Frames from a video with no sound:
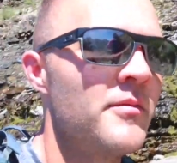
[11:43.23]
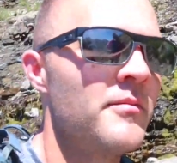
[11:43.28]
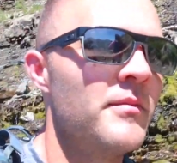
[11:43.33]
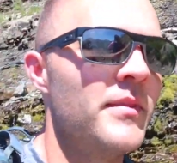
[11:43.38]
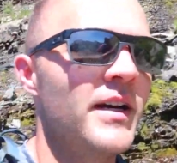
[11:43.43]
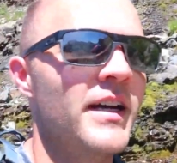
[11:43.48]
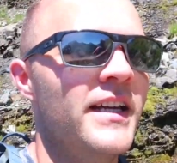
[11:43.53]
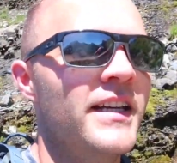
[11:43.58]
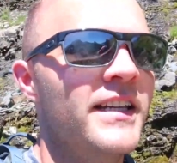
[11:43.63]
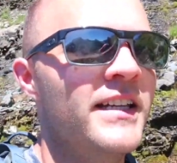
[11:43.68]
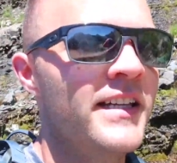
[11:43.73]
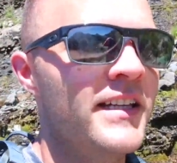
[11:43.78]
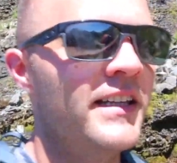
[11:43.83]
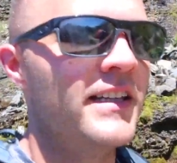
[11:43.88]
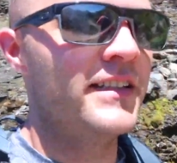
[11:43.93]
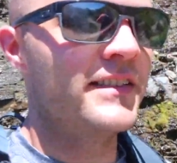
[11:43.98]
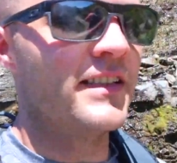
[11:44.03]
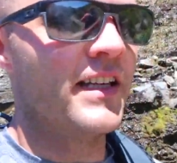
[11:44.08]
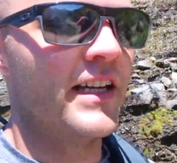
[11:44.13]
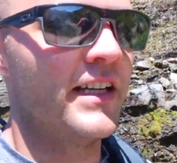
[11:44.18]
But
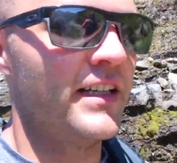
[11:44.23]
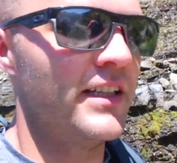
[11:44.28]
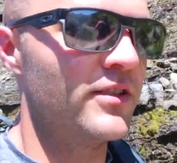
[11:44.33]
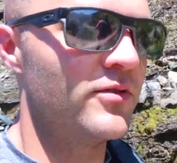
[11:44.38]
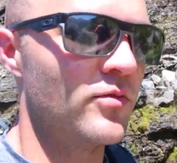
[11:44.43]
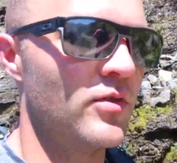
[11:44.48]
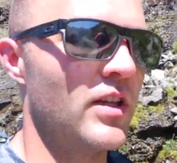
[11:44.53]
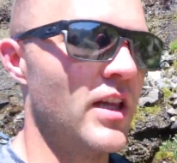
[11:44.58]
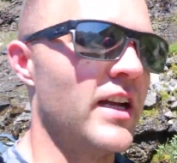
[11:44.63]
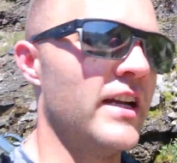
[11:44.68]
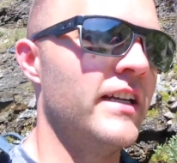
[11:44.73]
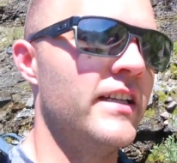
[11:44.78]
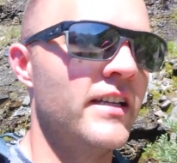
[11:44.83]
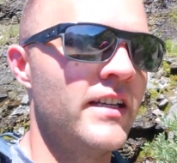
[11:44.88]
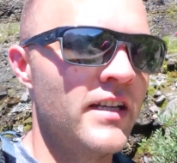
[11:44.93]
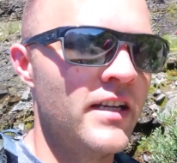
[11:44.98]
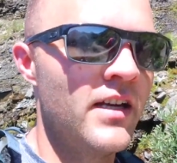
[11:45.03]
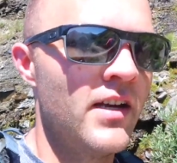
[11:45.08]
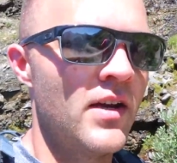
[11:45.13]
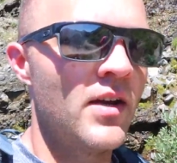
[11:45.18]
these ladies were like
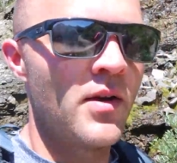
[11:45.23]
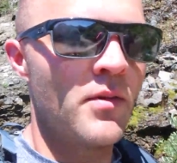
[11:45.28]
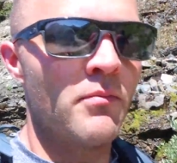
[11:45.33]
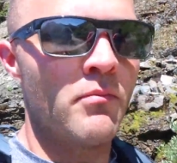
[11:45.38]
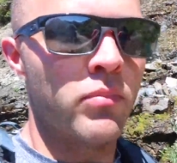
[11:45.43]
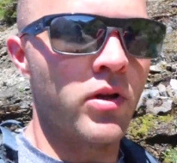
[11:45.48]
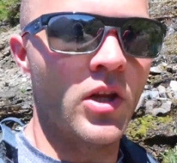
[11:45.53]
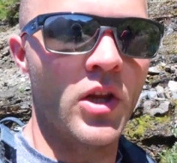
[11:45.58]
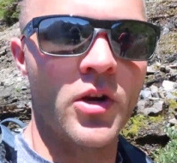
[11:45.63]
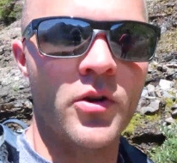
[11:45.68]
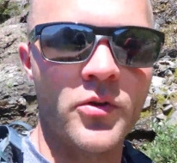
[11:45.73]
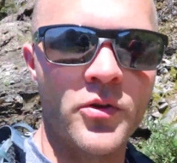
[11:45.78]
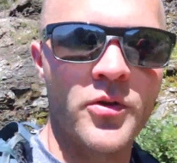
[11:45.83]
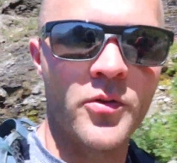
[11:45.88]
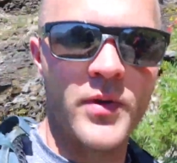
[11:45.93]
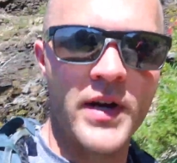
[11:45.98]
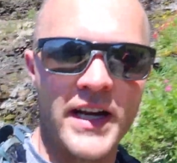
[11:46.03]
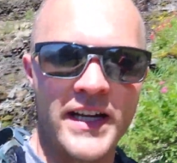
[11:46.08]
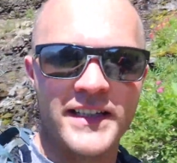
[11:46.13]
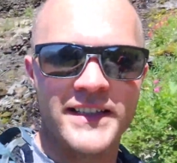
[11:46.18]
blown
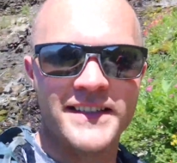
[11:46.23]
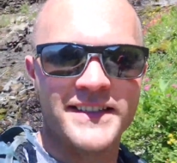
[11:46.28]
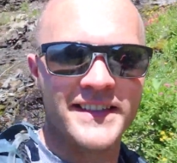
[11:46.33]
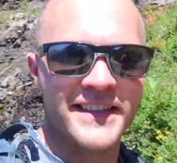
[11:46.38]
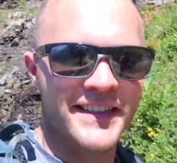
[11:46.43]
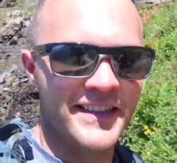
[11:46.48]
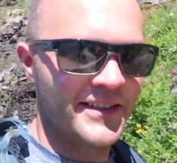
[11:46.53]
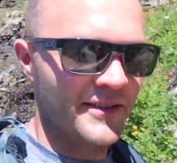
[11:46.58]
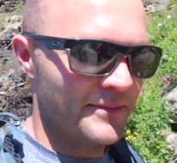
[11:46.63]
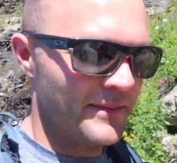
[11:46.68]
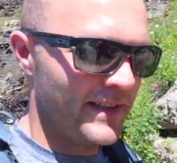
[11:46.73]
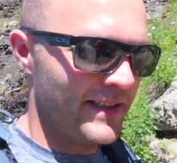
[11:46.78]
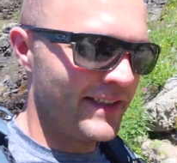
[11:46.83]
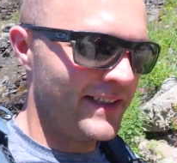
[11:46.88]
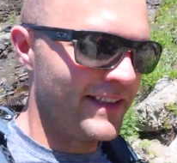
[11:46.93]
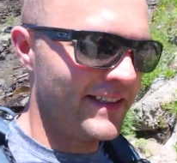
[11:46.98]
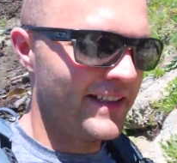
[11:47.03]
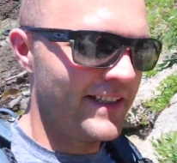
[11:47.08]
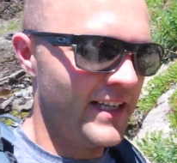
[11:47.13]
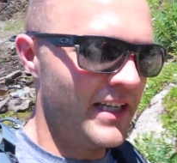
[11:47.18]
away to see them
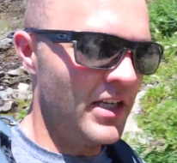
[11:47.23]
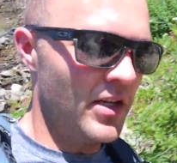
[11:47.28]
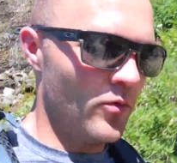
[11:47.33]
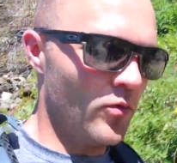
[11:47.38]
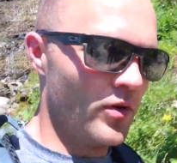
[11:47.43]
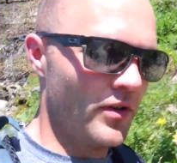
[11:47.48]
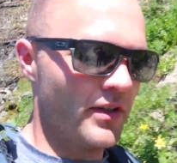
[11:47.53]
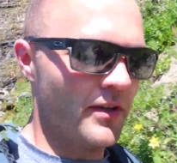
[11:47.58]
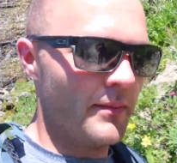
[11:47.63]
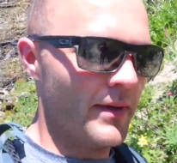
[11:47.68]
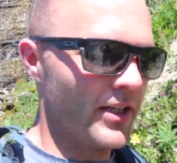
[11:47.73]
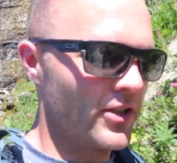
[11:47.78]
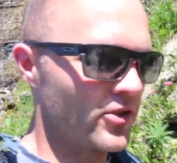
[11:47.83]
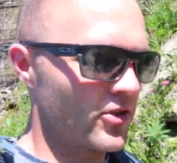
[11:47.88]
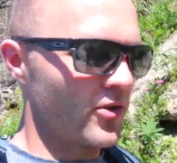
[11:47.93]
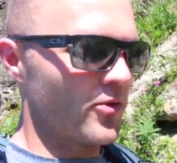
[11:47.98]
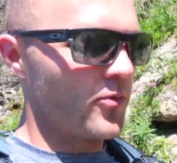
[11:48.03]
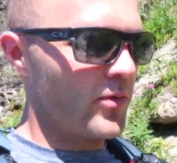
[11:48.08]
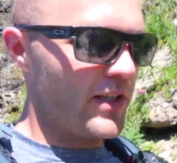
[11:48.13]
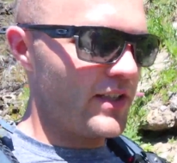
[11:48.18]
and wanted to make
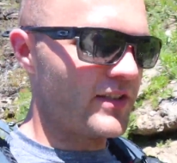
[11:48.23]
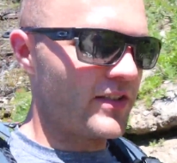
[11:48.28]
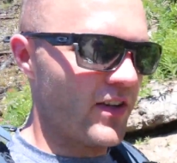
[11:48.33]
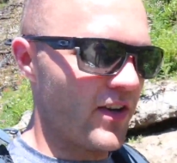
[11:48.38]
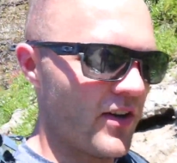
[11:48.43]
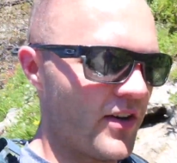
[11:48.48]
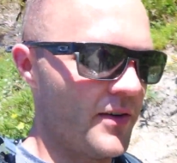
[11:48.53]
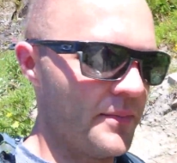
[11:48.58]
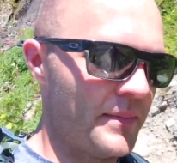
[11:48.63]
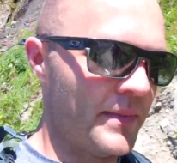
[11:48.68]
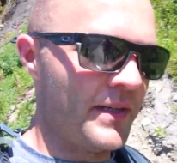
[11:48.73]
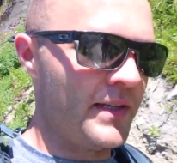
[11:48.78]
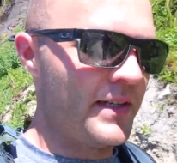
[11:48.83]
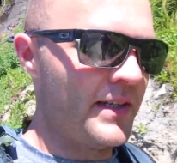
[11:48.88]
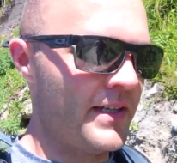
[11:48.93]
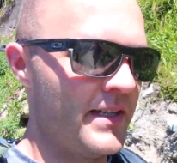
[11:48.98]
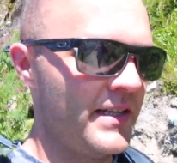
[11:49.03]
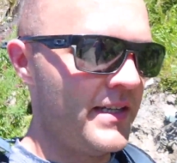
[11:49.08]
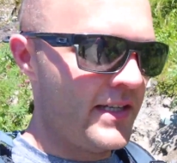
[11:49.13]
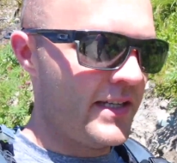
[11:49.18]
sure we saw them.
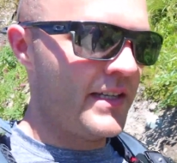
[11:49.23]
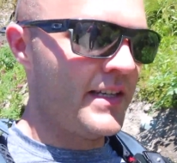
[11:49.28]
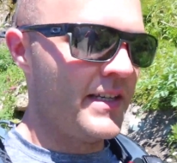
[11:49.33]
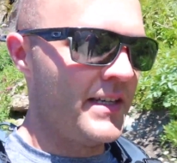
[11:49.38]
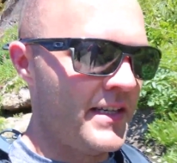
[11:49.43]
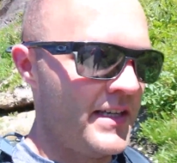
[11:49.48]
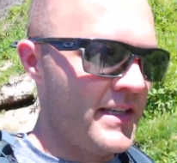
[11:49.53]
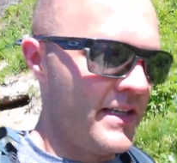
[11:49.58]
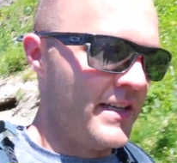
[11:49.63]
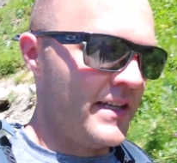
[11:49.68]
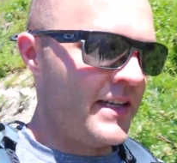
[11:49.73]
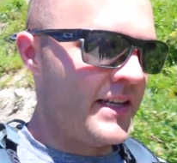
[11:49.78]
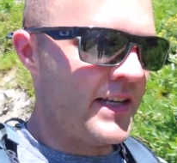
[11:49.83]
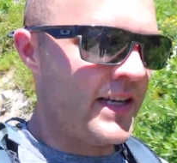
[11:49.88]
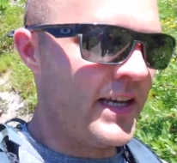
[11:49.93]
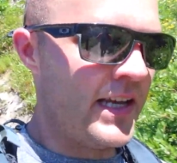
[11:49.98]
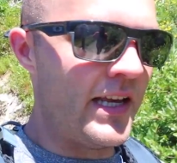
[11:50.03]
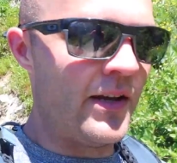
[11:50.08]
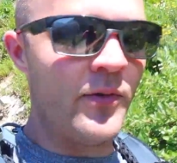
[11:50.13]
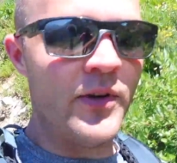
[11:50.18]

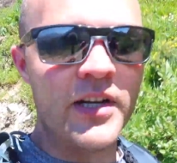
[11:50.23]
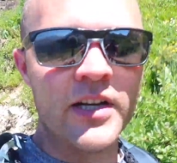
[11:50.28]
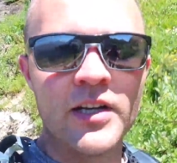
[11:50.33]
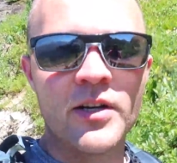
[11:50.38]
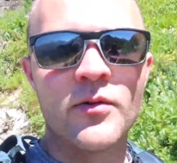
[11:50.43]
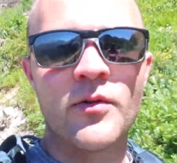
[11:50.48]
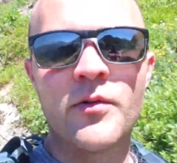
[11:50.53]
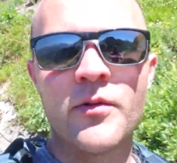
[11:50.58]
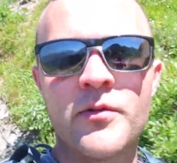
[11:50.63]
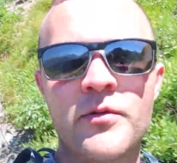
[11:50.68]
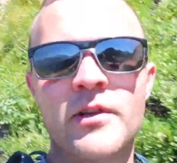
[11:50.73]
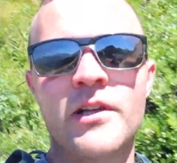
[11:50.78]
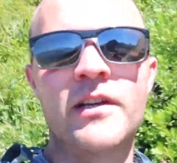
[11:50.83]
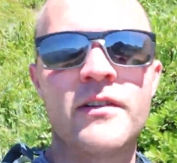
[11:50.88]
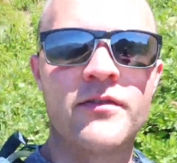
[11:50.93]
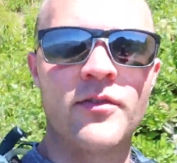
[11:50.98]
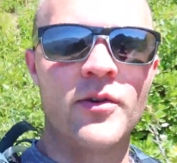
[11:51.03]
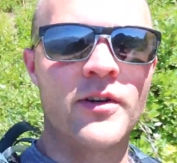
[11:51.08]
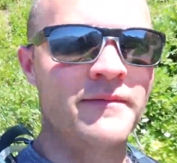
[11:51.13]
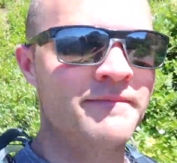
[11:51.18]
And we didn't know what we were
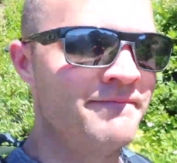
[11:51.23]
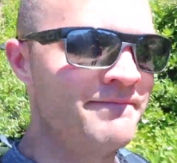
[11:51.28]
looking for.